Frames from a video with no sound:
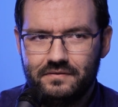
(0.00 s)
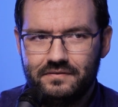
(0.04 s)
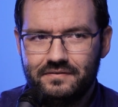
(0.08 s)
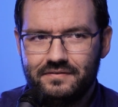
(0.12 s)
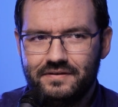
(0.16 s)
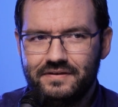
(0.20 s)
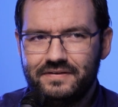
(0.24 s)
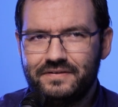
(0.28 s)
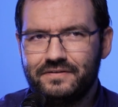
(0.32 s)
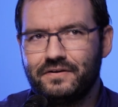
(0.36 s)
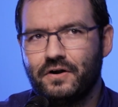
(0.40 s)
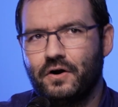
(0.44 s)

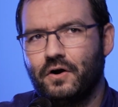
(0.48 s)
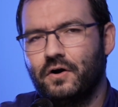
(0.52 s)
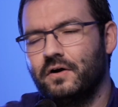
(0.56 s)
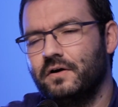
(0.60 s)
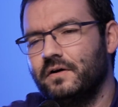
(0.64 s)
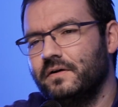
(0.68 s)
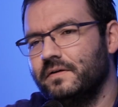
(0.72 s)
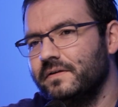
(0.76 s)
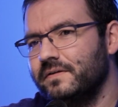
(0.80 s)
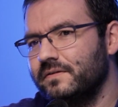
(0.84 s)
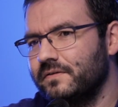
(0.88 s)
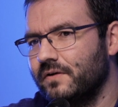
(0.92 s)
this is
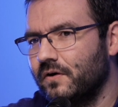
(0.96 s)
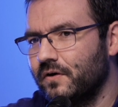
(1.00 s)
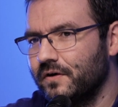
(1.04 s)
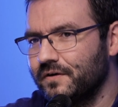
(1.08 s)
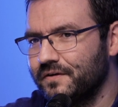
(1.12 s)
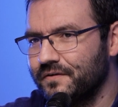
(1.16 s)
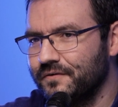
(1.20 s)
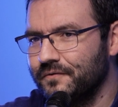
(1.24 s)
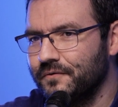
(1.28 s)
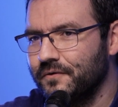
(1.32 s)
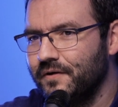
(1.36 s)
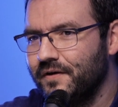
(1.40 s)
hard. It is
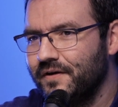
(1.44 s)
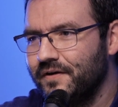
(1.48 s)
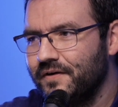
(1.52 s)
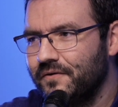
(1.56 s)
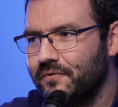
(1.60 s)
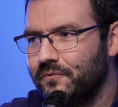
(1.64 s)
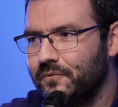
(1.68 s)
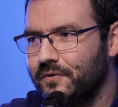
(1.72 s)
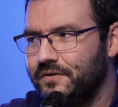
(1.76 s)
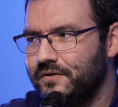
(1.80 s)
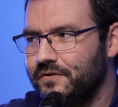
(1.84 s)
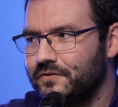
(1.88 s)
harder
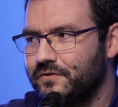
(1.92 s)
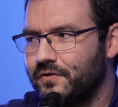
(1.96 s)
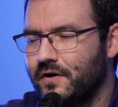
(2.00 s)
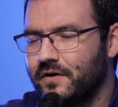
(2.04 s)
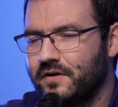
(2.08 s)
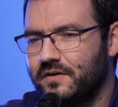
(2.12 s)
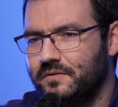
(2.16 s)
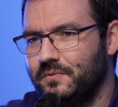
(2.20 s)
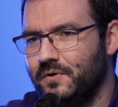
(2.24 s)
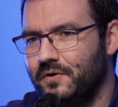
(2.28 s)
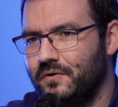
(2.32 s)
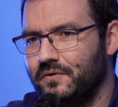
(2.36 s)
when you're
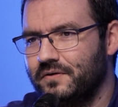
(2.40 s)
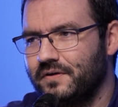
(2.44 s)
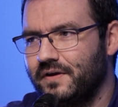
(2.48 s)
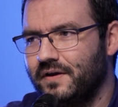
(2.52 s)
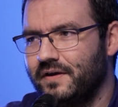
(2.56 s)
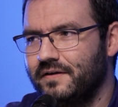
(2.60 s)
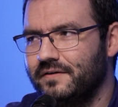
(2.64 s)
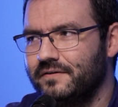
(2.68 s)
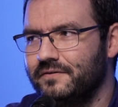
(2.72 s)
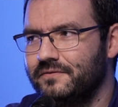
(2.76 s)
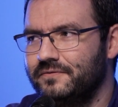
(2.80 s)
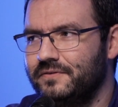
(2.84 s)
talking about
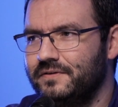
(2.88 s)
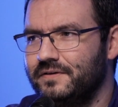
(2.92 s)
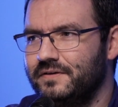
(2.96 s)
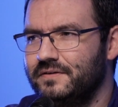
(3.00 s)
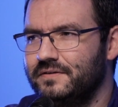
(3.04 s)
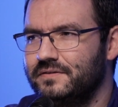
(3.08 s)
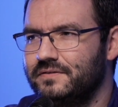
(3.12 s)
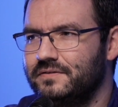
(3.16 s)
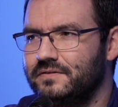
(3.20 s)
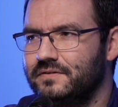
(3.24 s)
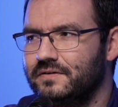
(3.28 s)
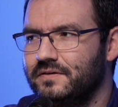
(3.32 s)
kind of
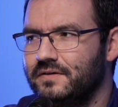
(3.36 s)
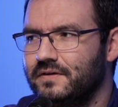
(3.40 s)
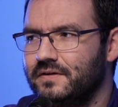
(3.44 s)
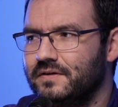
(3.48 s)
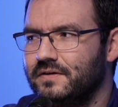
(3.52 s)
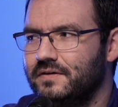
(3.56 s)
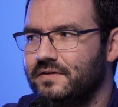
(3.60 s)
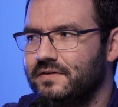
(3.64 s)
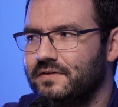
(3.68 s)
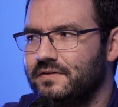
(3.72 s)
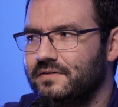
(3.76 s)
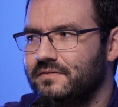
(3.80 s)
these
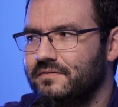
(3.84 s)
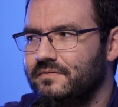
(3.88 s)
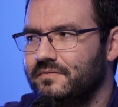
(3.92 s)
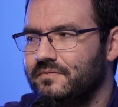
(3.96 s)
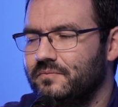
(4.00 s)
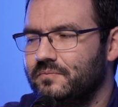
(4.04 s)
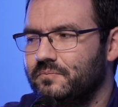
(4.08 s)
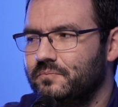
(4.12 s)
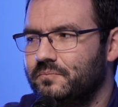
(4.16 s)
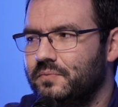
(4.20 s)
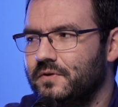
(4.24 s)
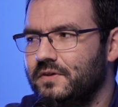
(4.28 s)

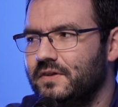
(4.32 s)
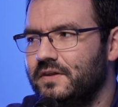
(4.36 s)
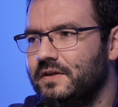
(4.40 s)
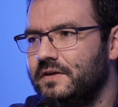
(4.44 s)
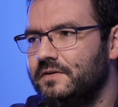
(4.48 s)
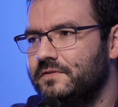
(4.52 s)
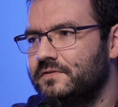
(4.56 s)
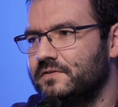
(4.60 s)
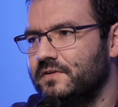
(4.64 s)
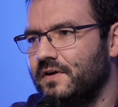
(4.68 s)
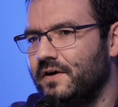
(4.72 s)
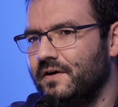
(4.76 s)

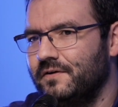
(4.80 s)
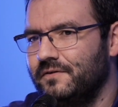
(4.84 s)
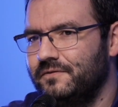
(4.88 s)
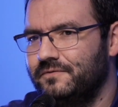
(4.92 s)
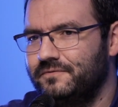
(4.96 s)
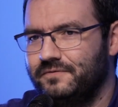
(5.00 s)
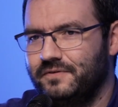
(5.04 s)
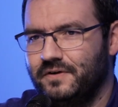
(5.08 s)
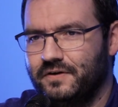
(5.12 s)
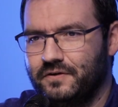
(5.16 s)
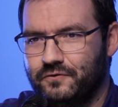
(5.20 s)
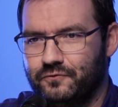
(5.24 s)
beliefs
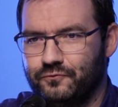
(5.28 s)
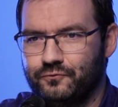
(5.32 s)
of a